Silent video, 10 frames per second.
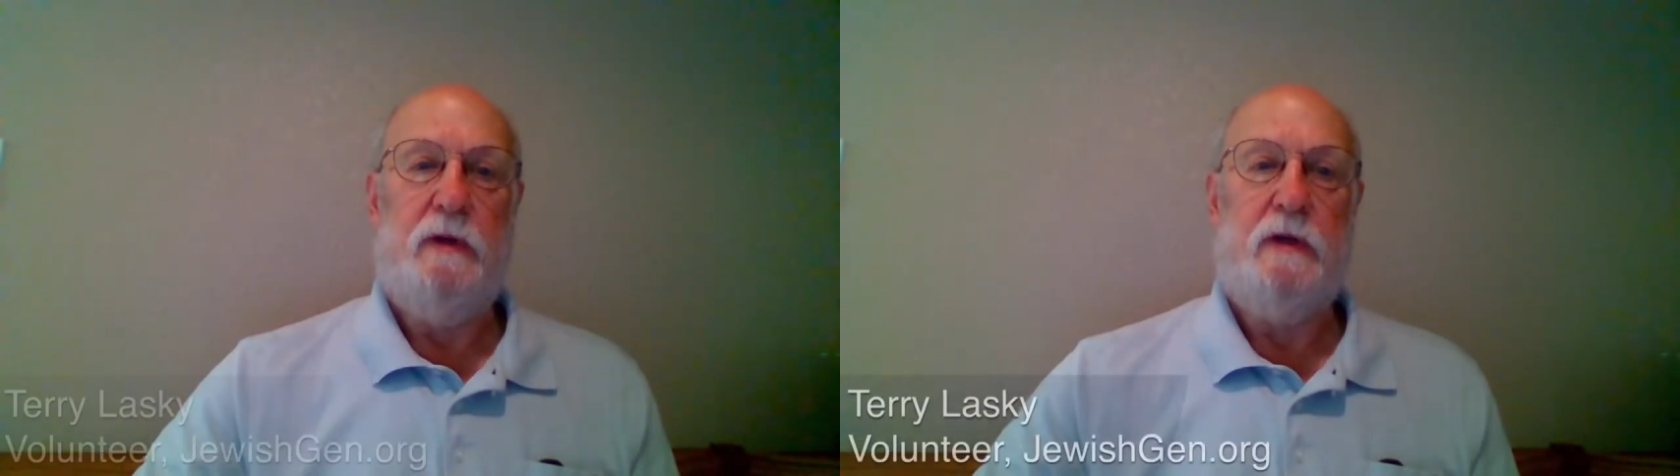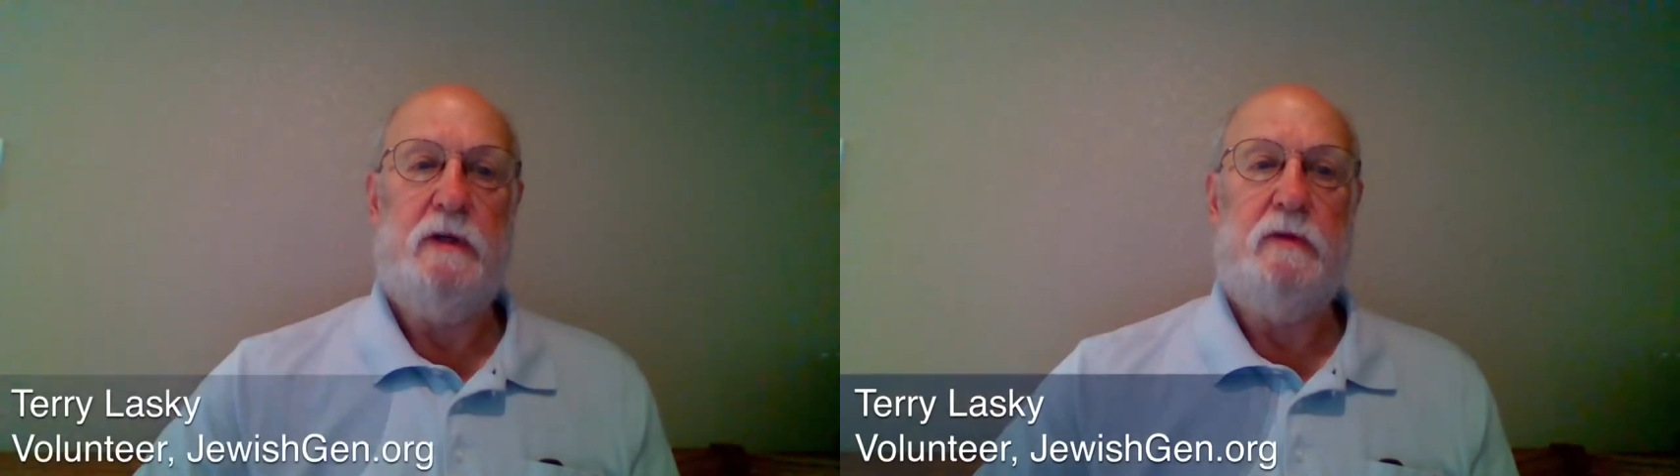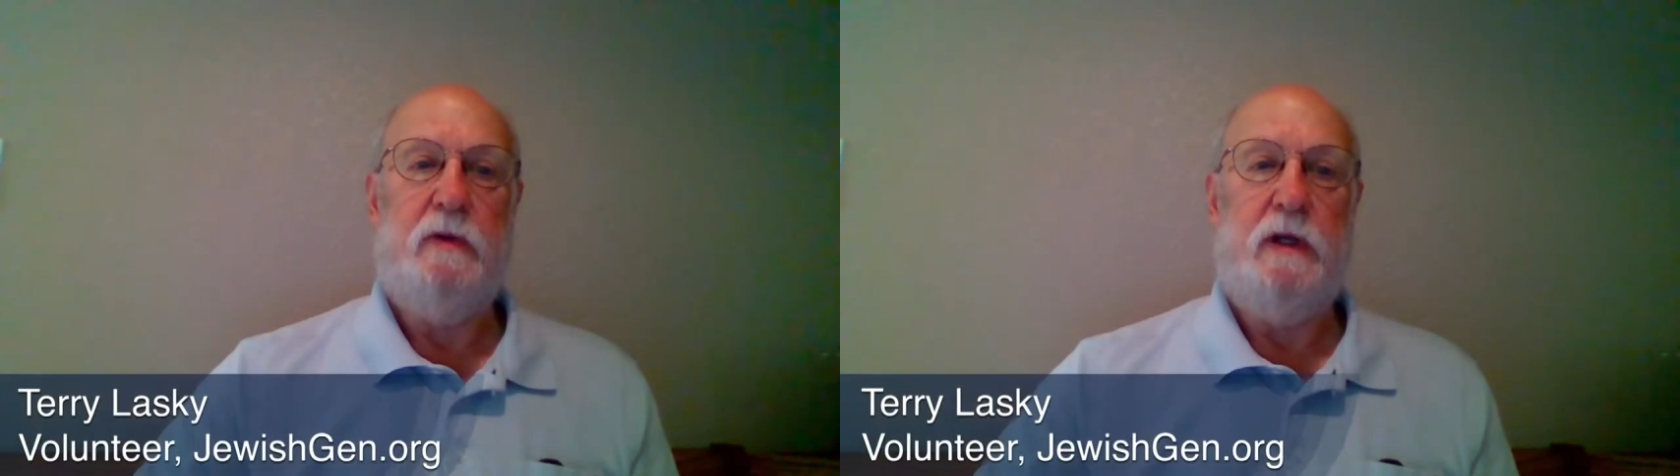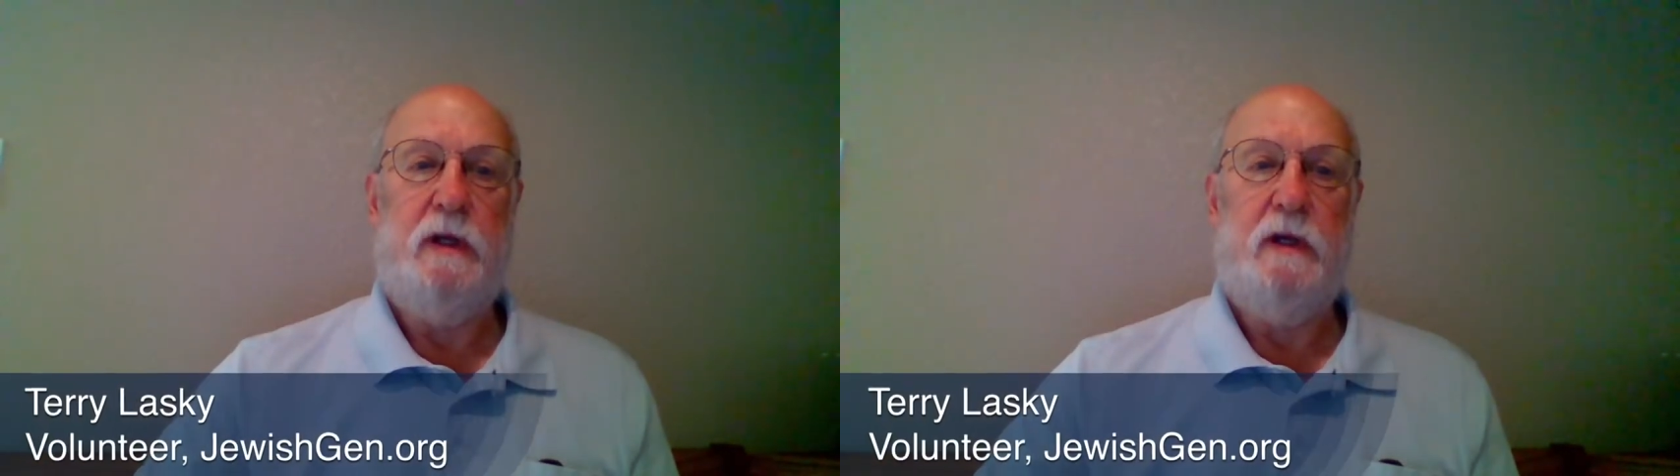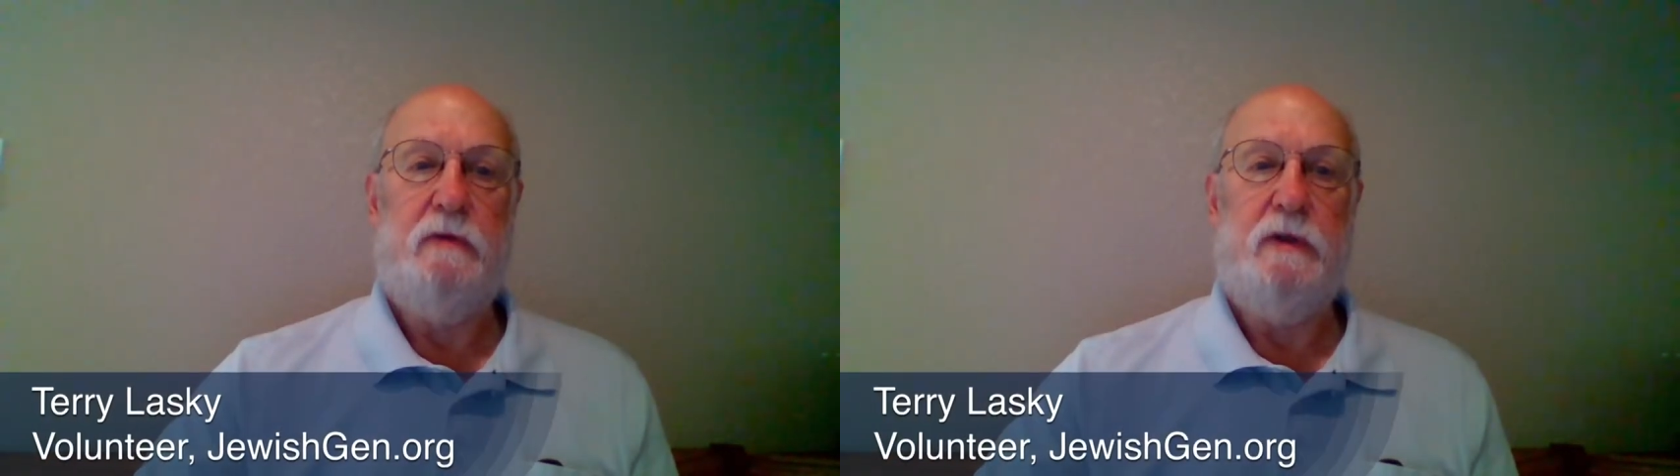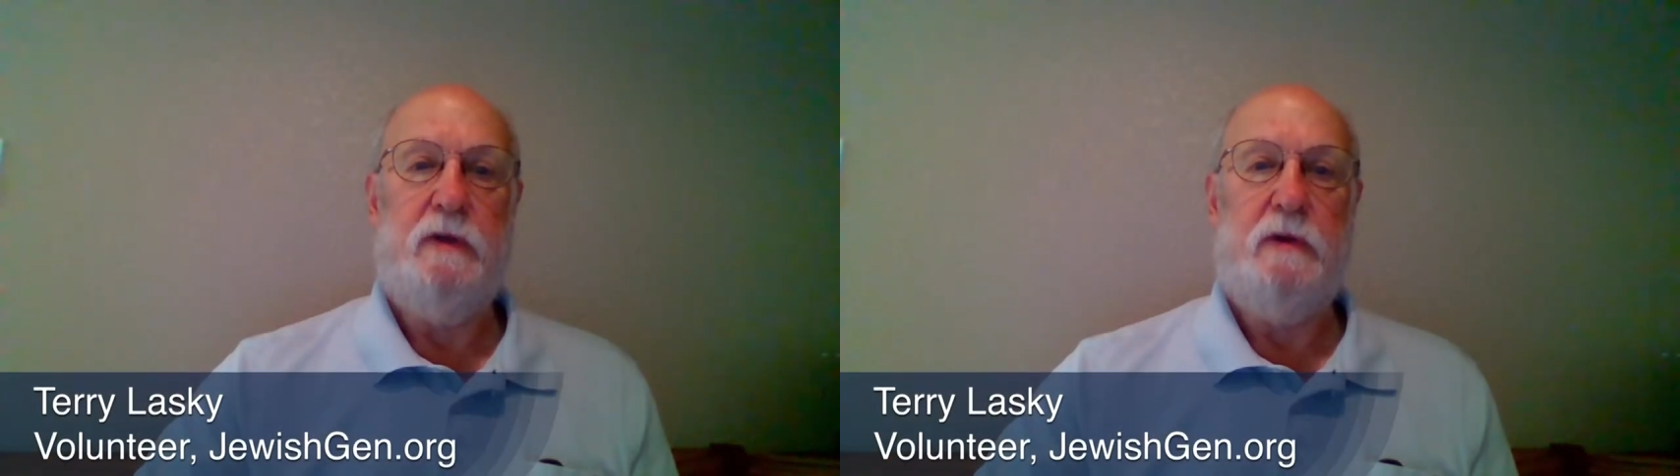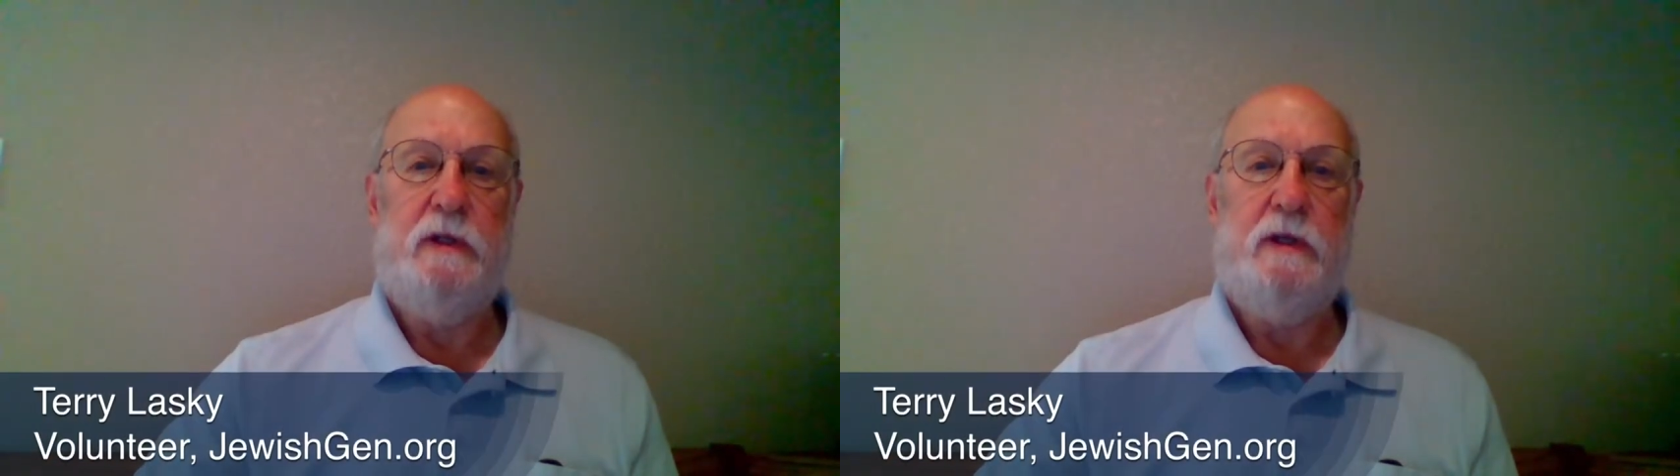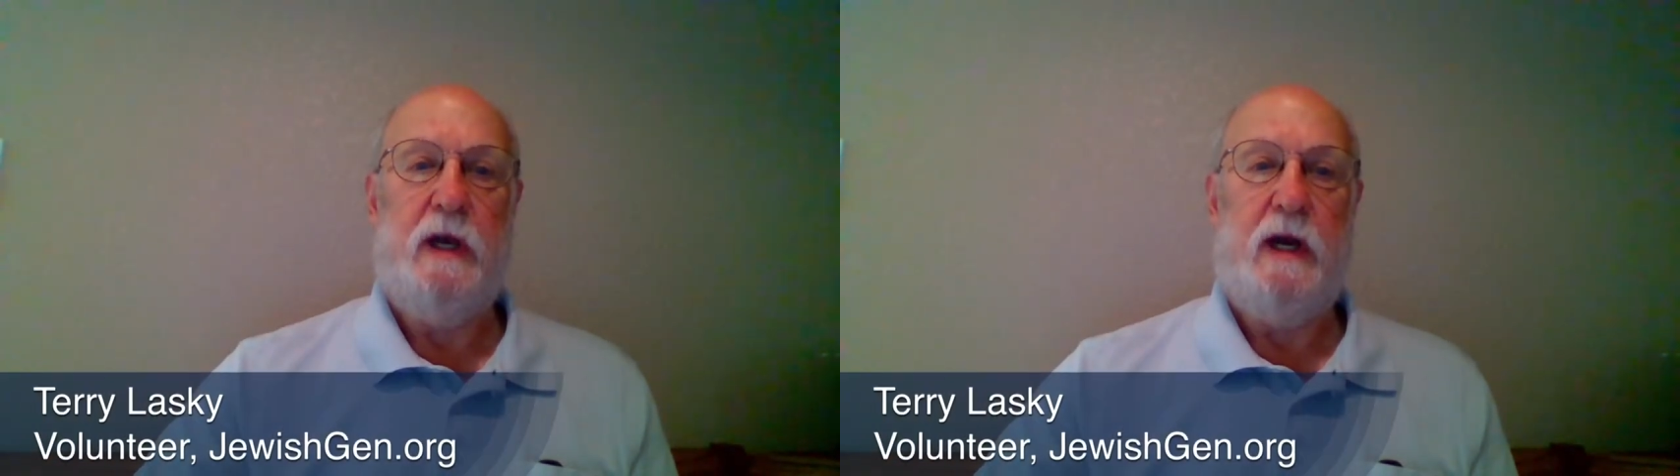because when he gives you
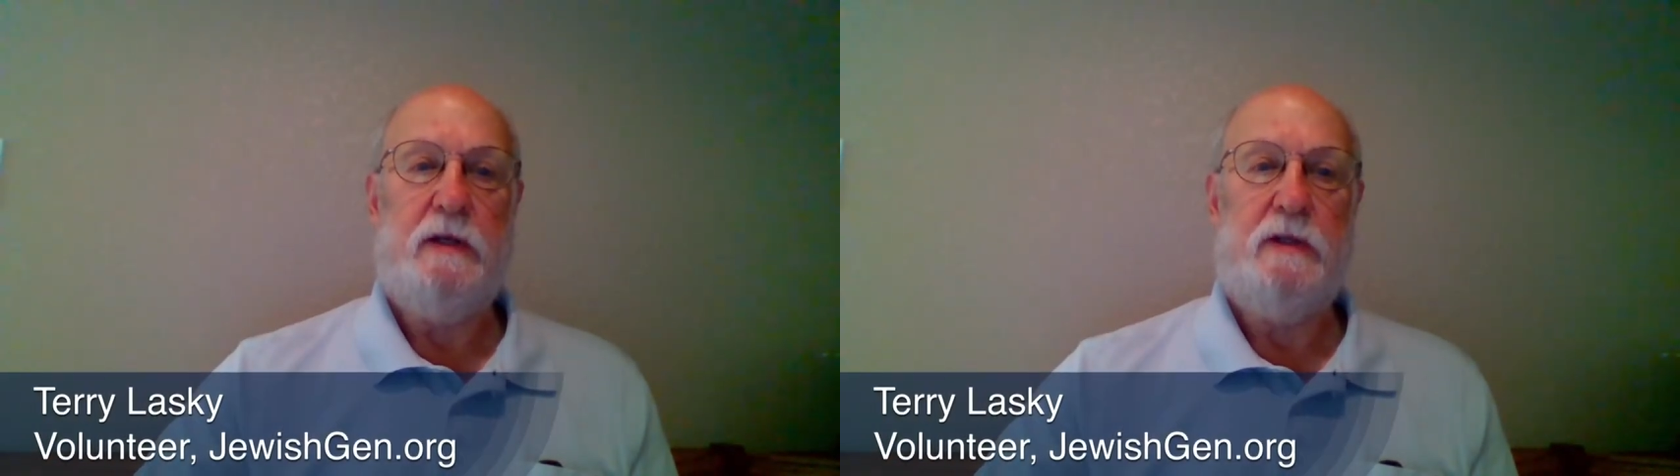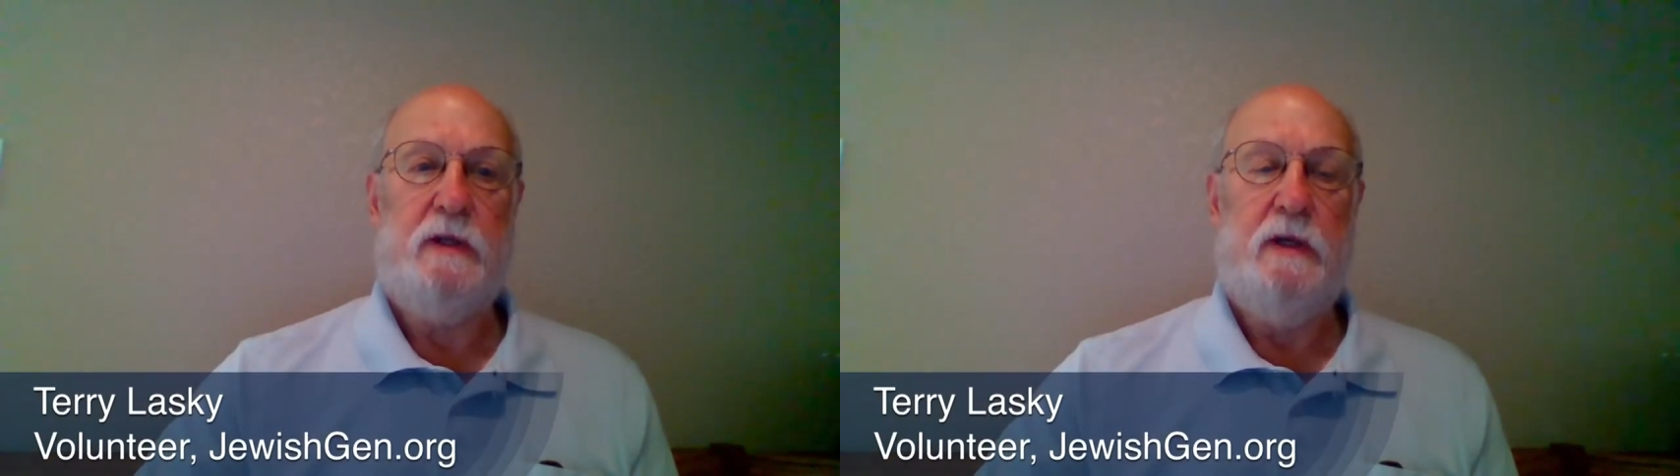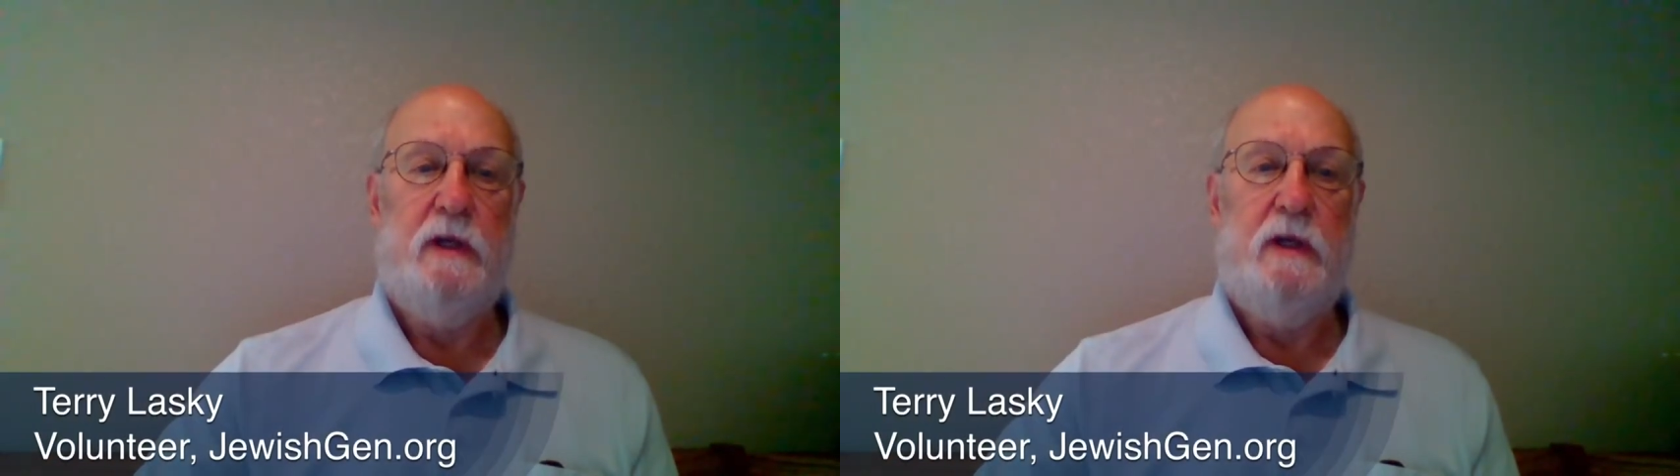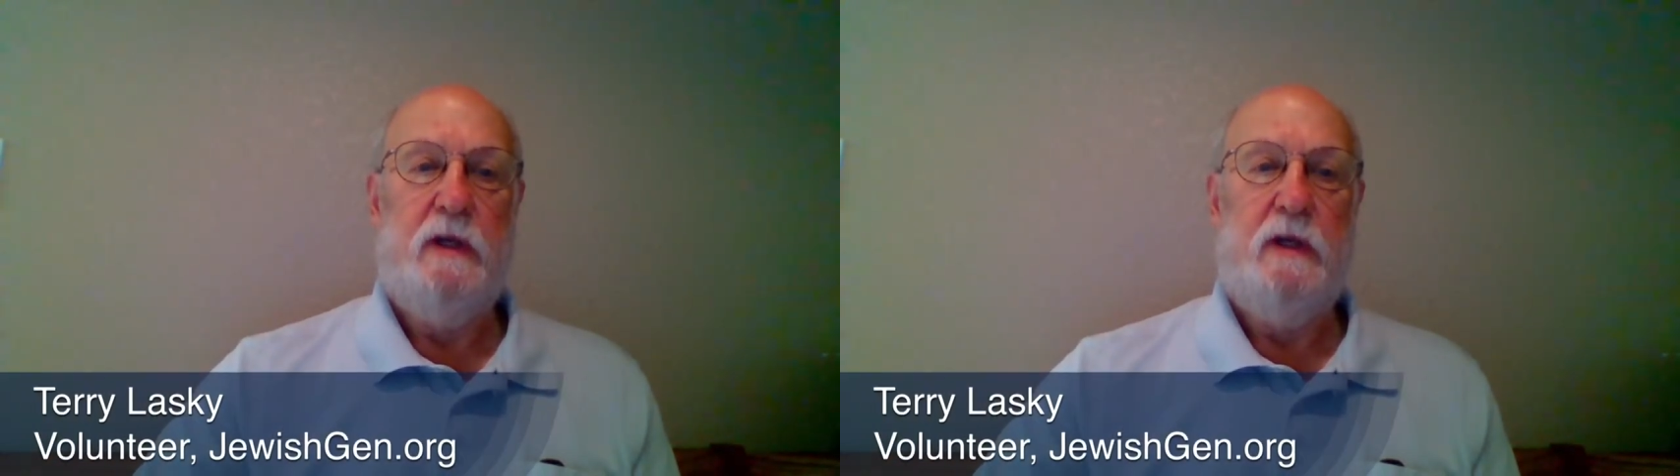a task,